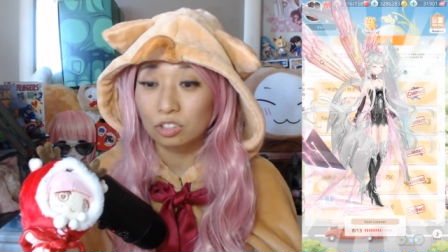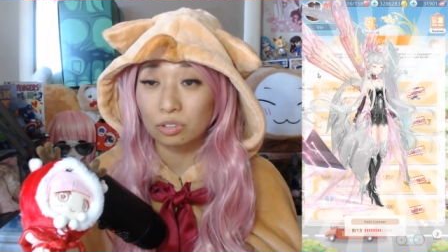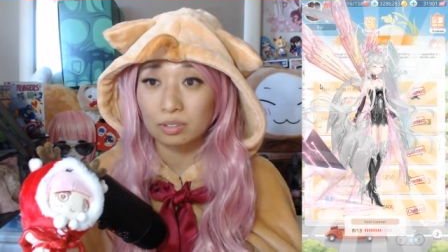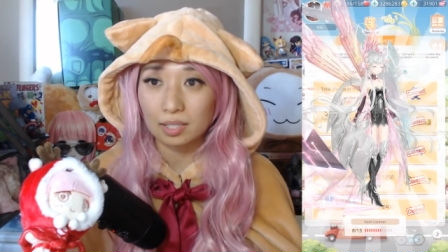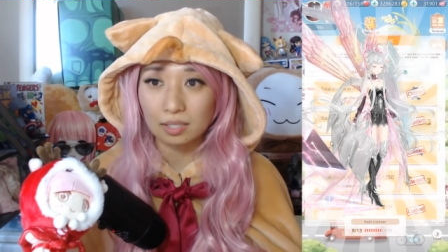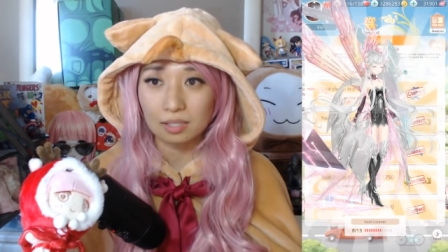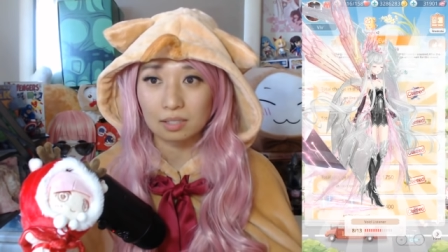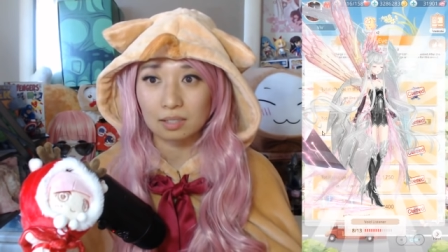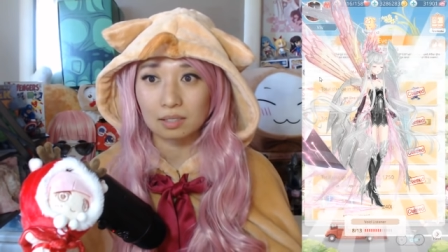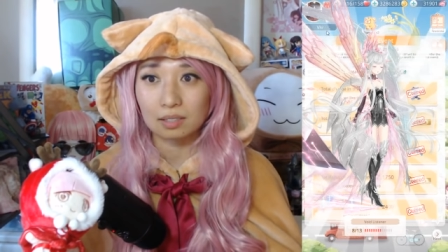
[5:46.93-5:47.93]
Dude, this,
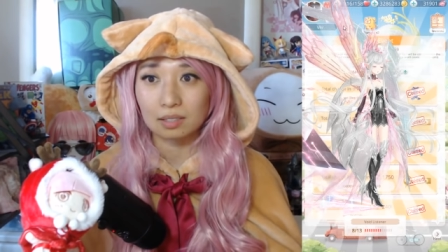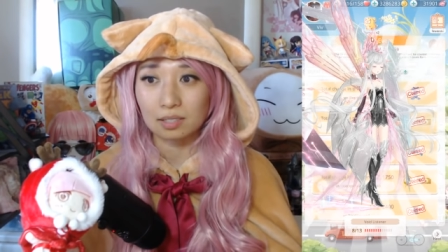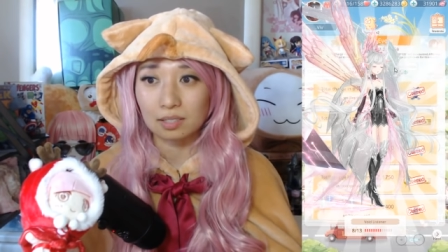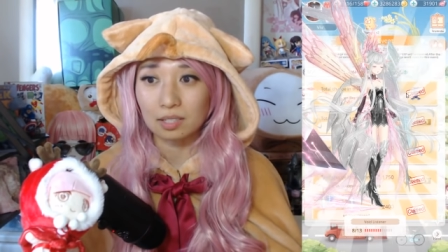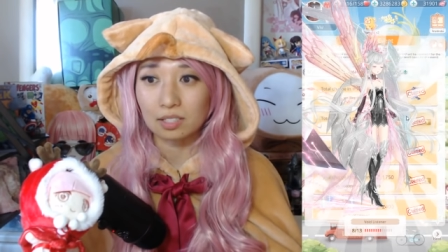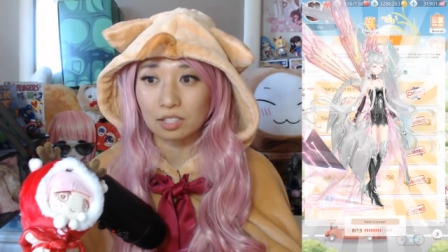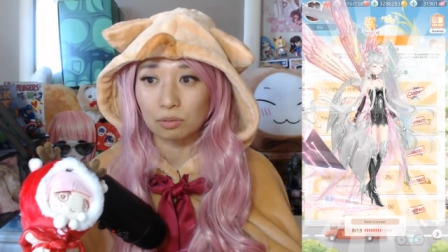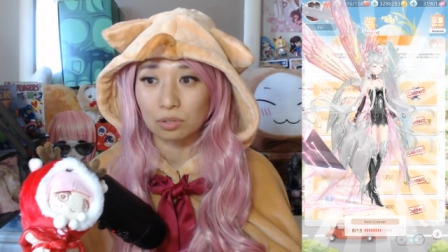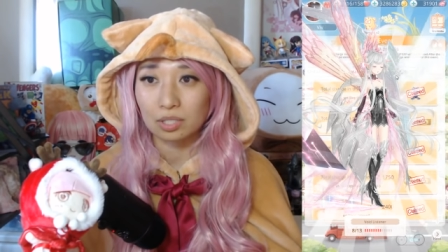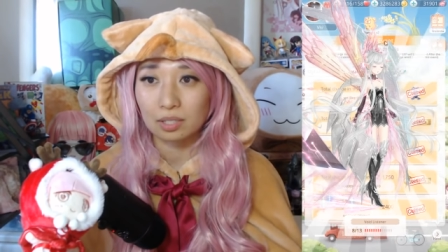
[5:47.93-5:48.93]
this thing is
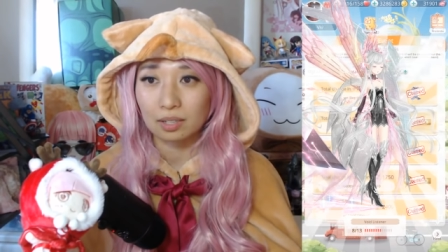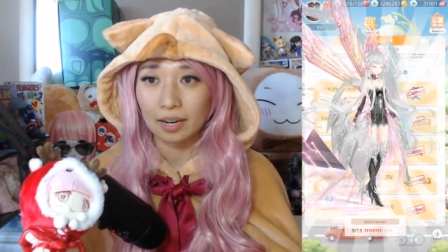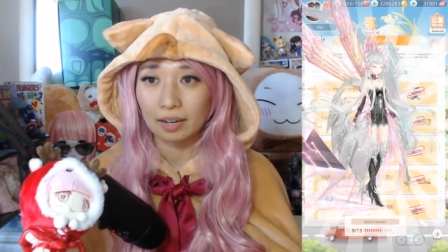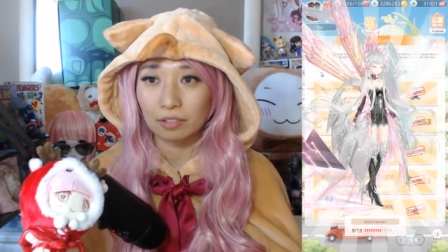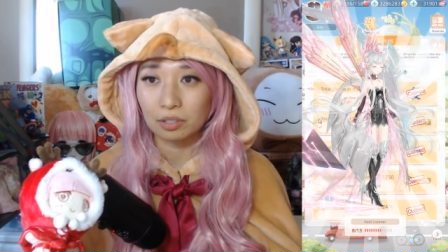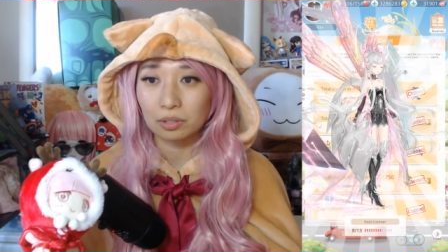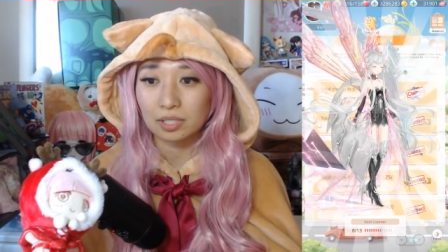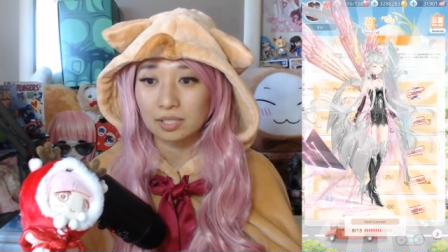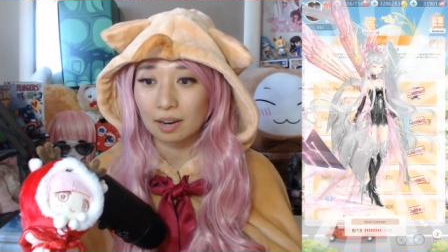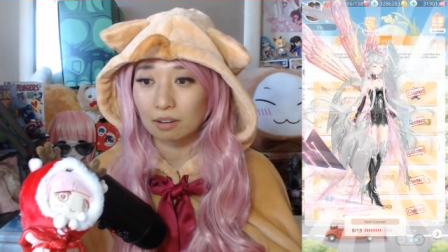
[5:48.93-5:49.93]
huge. I never
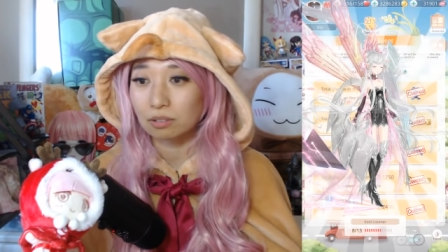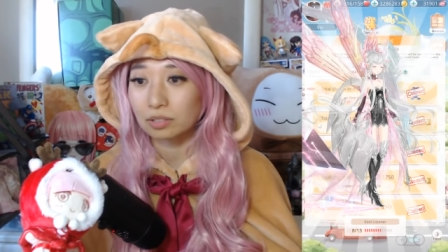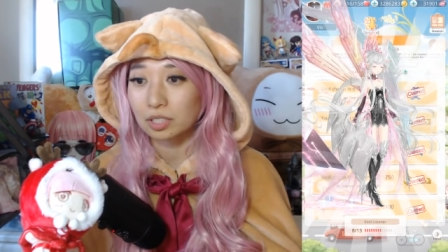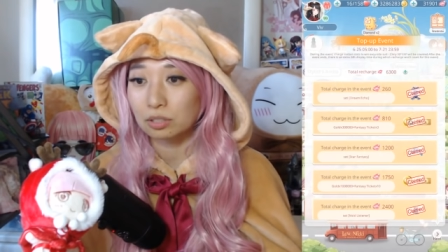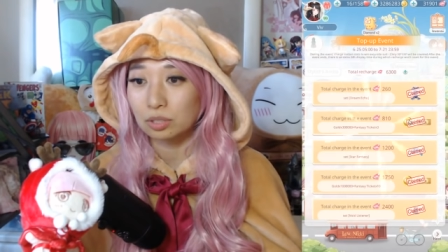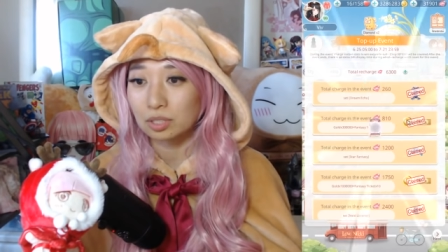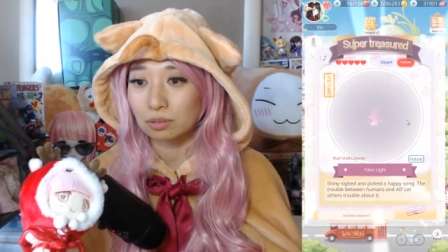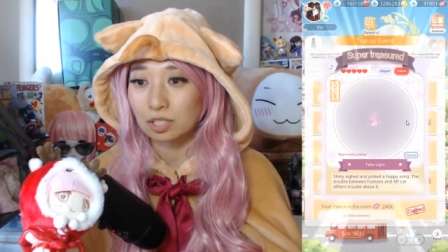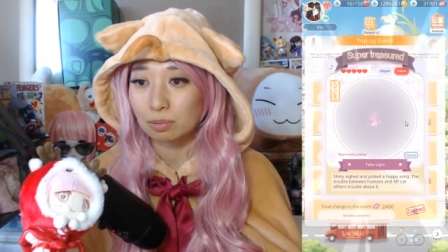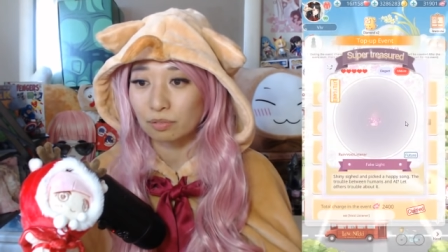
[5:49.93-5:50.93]
noticed how huge it
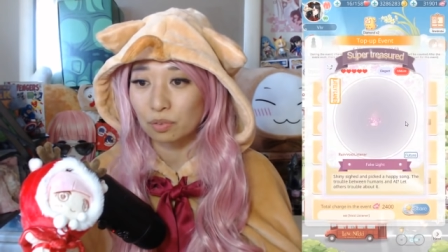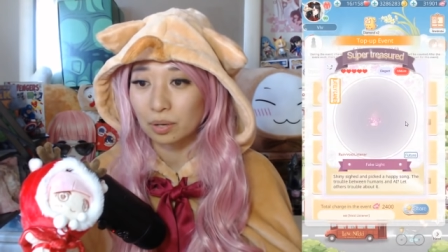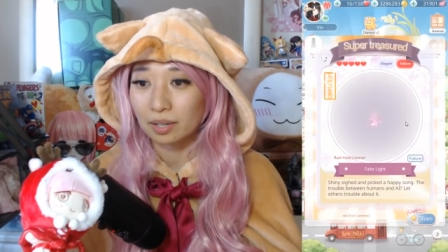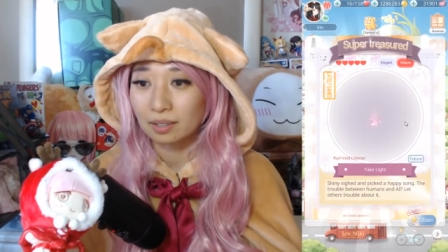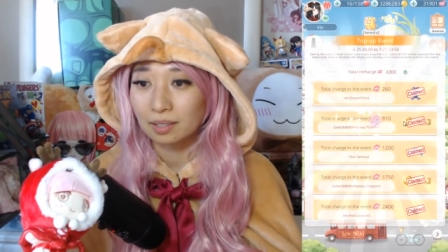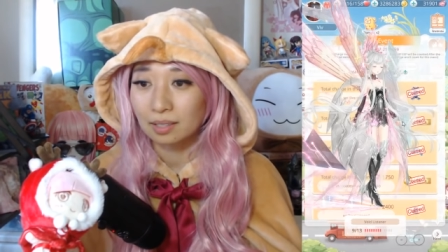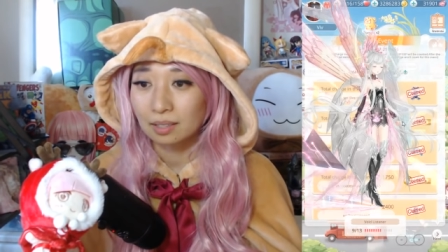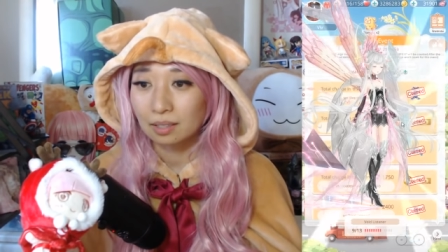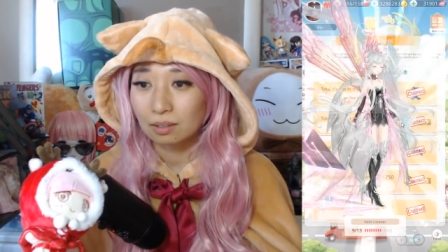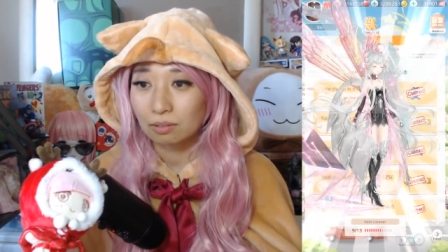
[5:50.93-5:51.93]
was before.
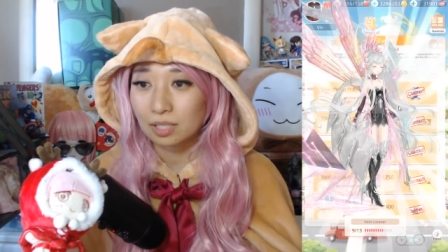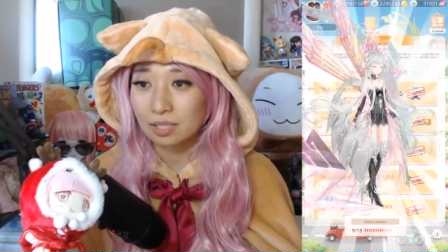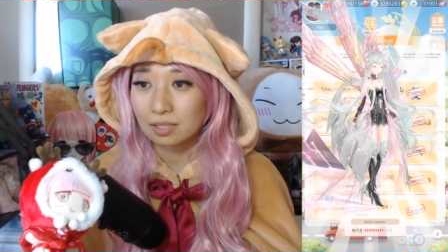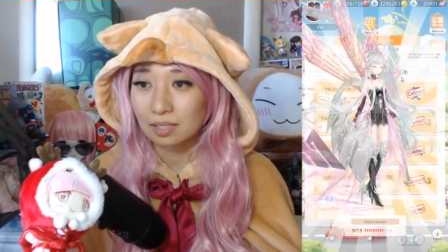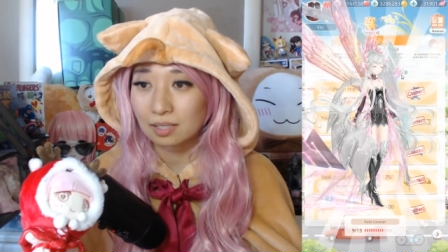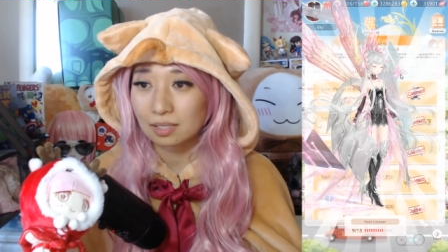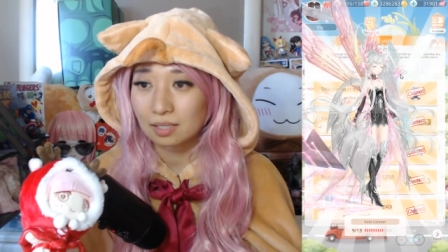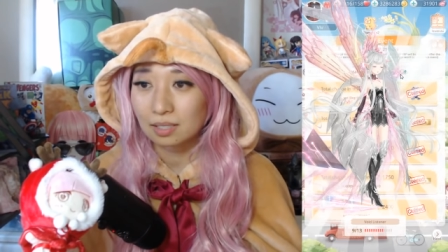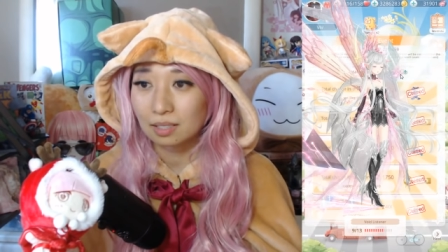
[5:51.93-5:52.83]
What is this?